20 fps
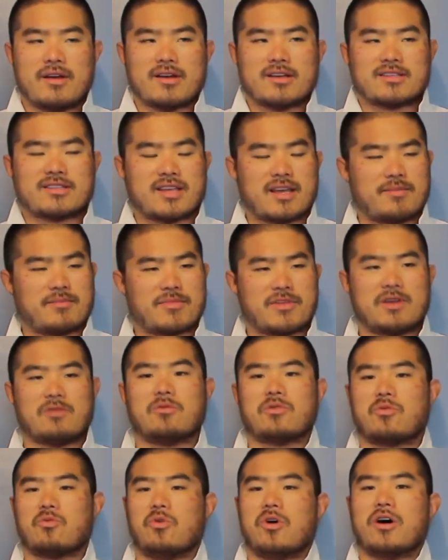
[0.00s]
Same thing
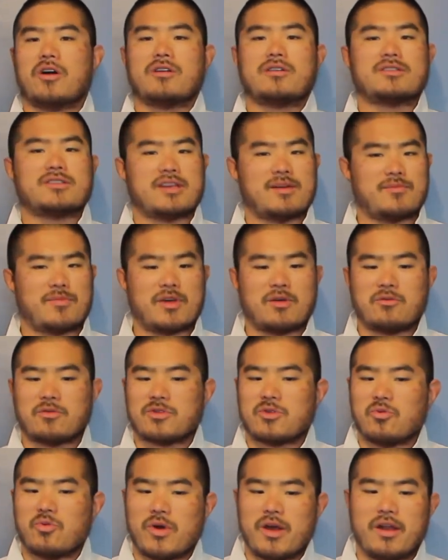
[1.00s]
with water, same thing with
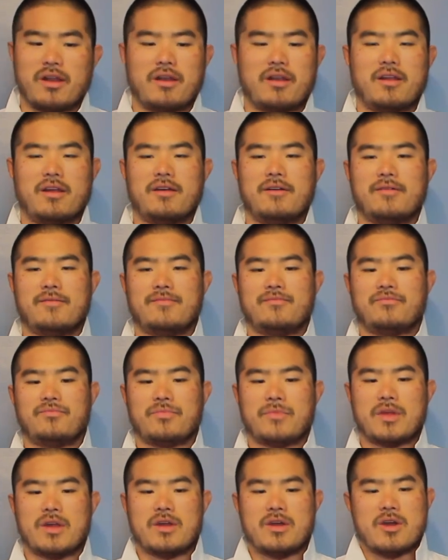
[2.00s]
the wind.
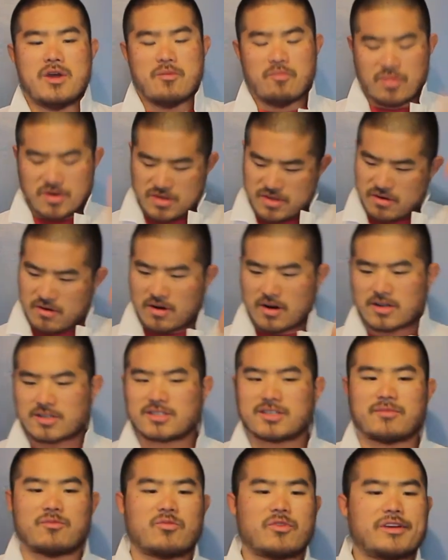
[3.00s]
But there are
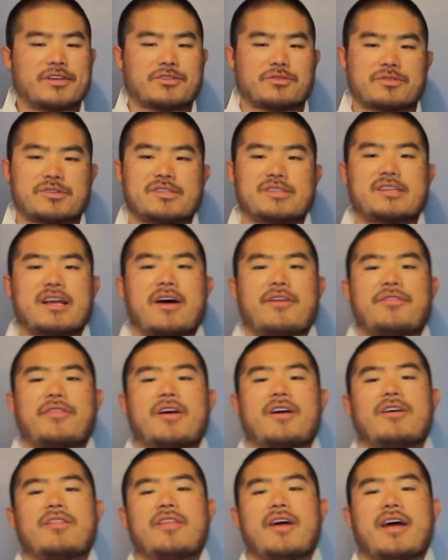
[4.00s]
some resources out
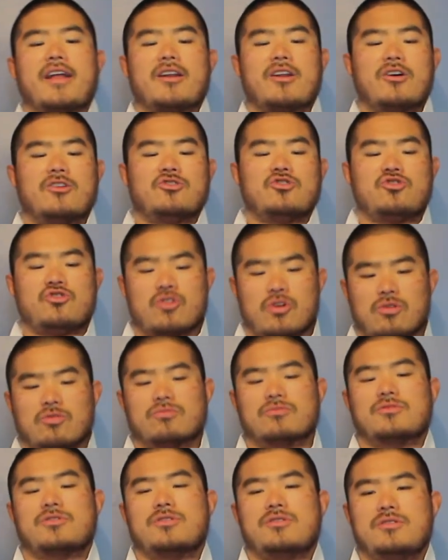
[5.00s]
there that don't
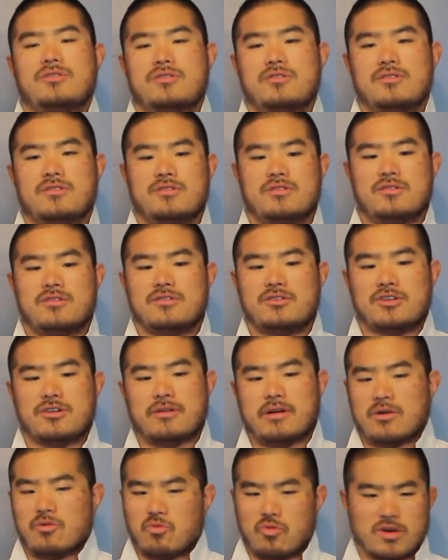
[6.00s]
do
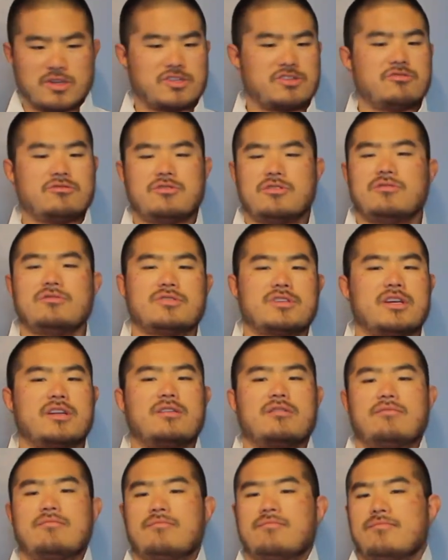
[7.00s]
it. Once you use
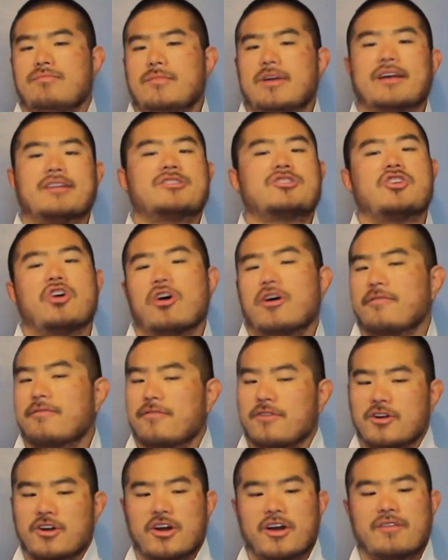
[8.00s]
it, it's gone
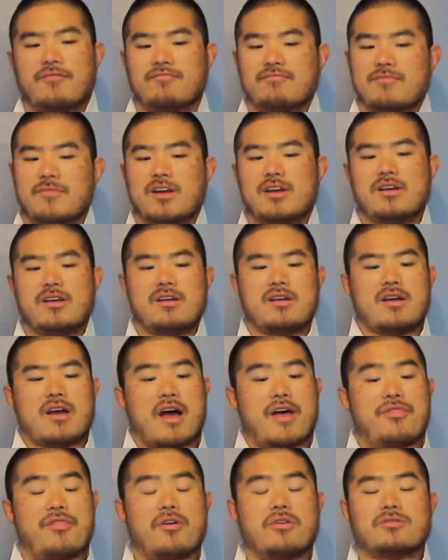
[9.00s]
for good.
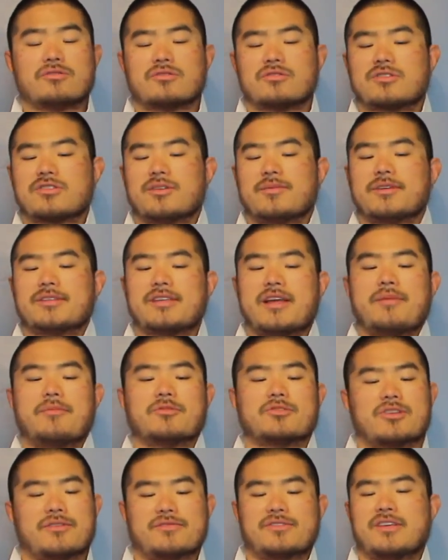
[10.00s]
And those are some
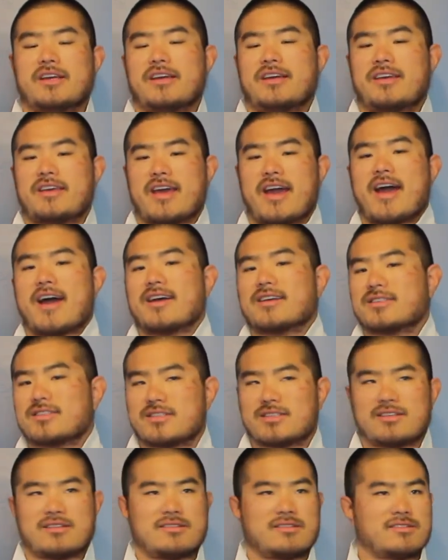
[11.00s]
examples of, say,
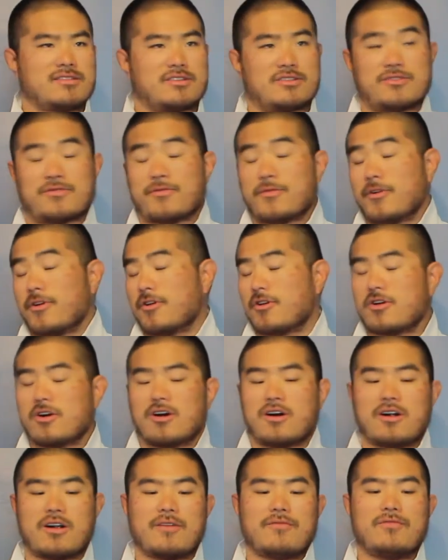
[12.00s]
gas, such for your
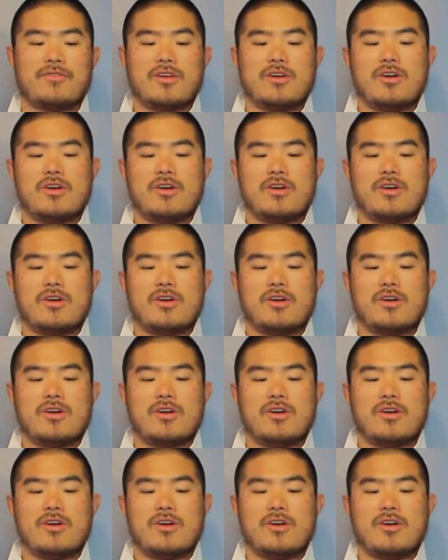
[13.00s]
car,